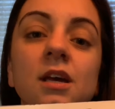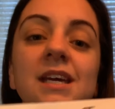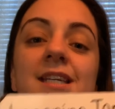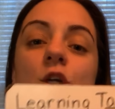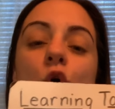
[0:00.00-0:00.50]

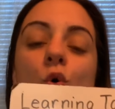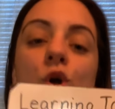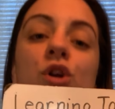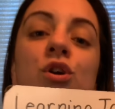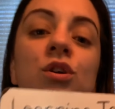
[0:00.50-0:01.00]
Is
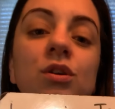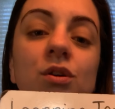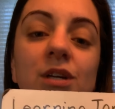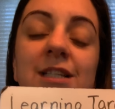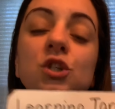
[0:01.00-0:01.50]

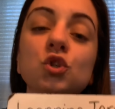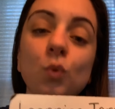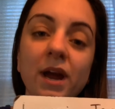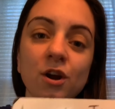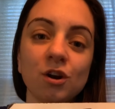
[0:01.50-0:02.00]
a
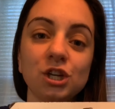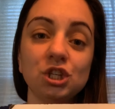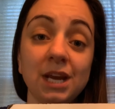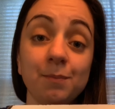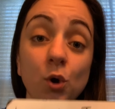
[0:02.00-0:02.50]
square a
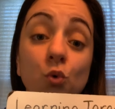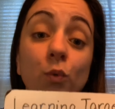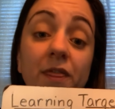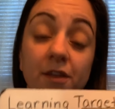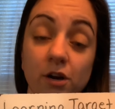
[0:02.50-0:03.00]
shape
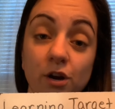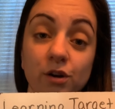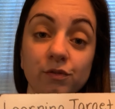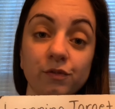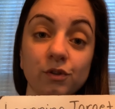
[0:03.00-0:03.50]
with a
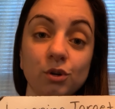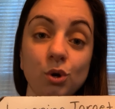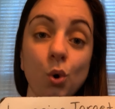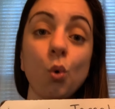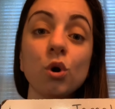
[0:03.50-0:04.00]
curve
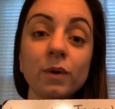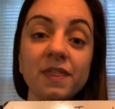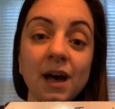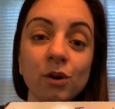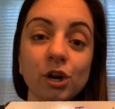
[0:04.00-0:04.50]
or
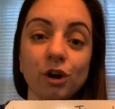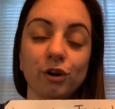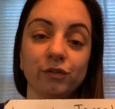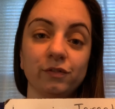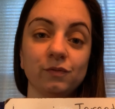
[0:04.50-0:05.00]
without a
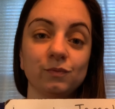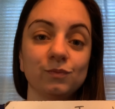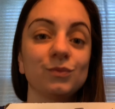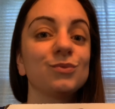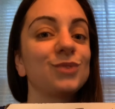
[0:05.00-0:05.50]
curve?
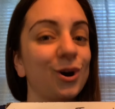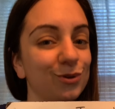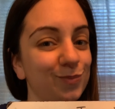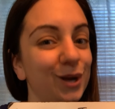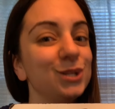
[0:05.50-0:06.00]
I'll
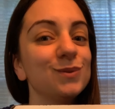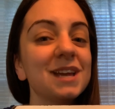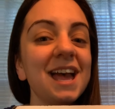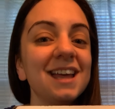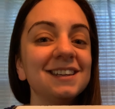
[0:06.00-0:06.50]
remind you
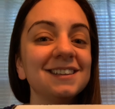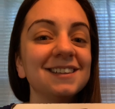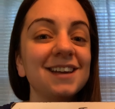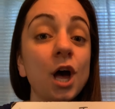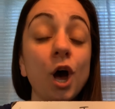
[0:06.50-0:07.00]
again.
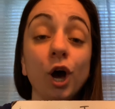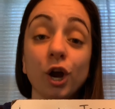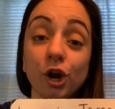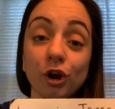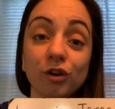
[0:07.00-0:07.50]
A
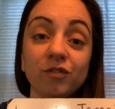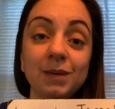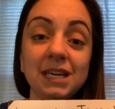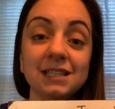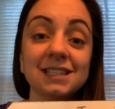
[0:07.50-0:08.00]
curve
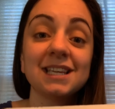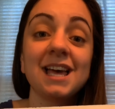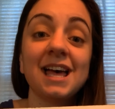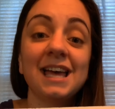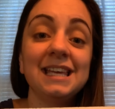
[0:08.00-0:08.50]
means
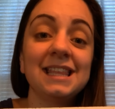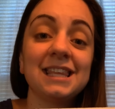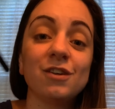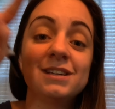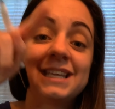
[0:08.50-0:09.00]

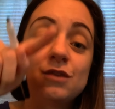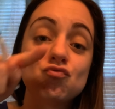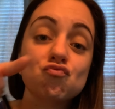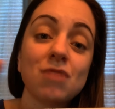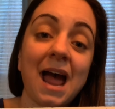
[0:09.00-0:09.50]
there is a
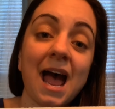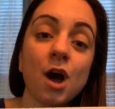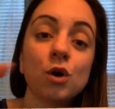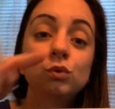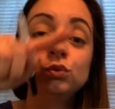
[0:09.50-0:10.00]

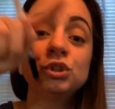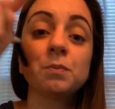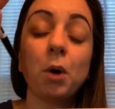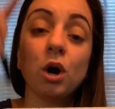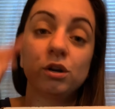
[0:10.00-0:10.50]
round
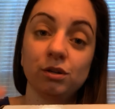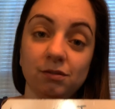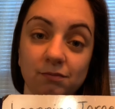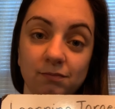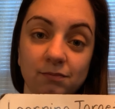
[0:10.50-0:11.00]
part.
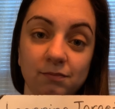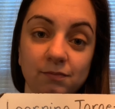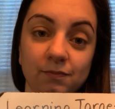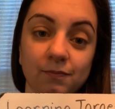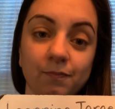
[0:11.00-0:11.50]

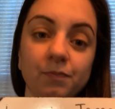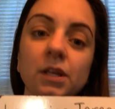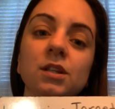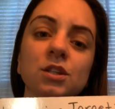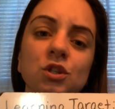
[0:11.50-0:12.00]

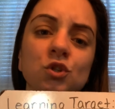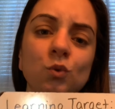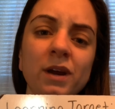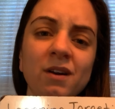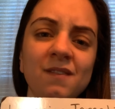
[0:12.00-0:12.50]
Does a
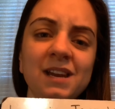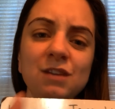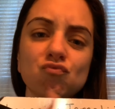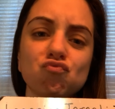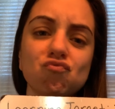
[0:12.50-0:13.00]
square have any
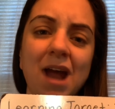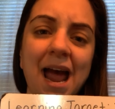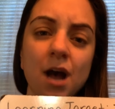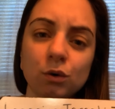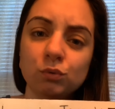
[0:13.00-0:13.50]

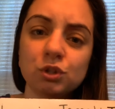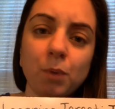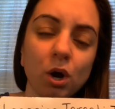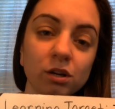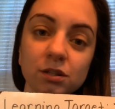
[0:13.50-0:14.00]
round
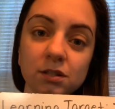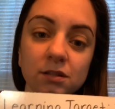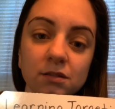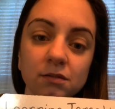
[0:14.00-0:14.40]
parts?